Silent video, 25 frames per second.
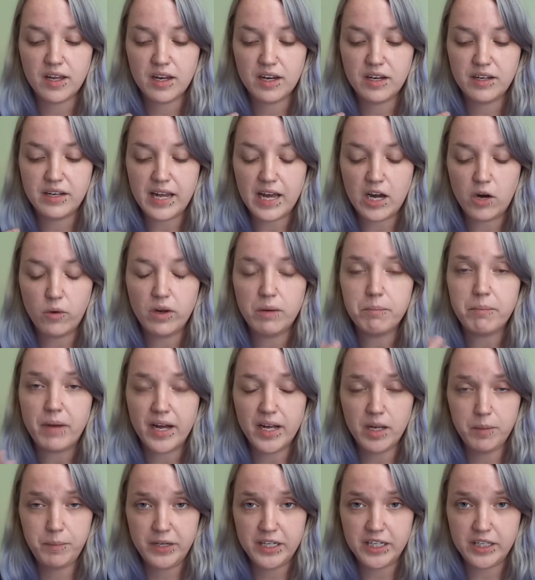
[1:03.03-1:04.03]
Now, in
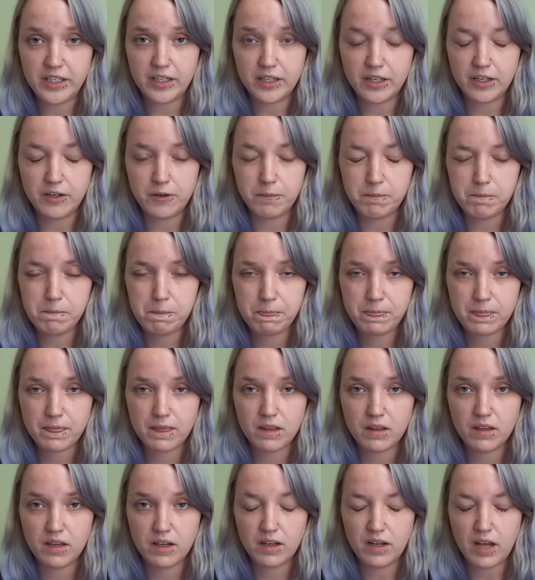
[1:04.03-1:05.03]
my opinion,
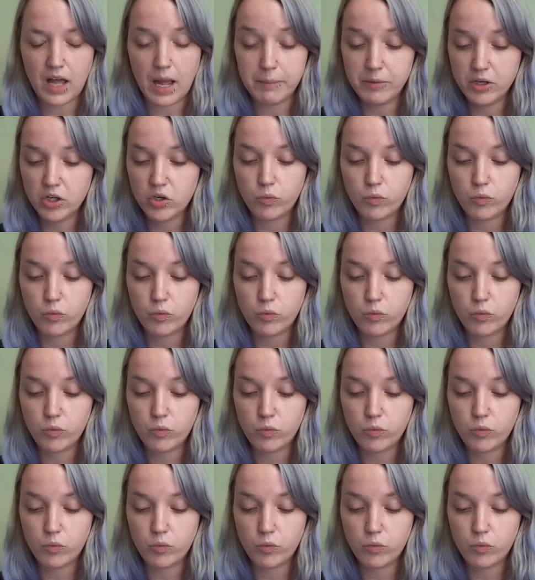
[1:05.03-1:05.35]
I'm going